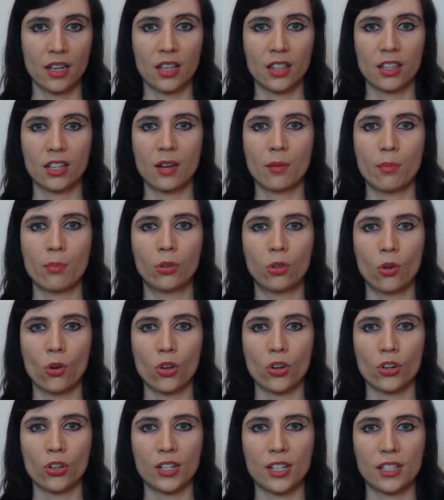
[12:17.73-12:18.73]
the
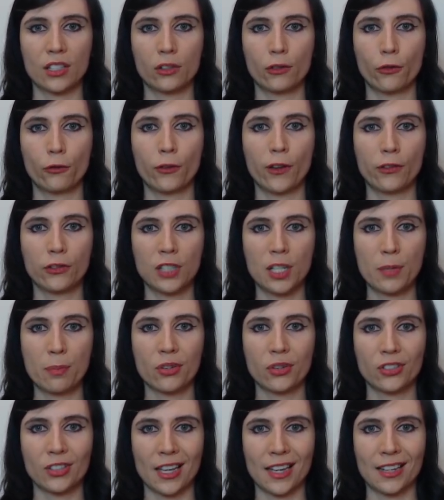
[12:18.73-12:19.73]
employer is
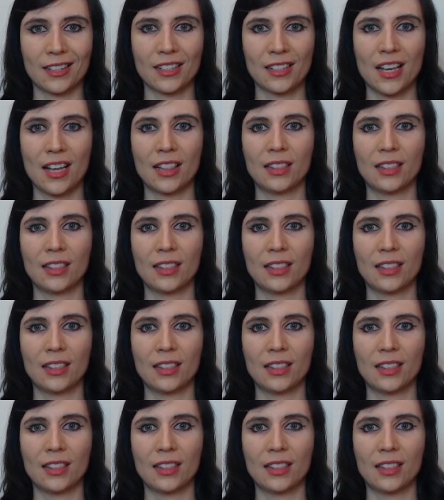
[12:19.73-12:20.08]
50%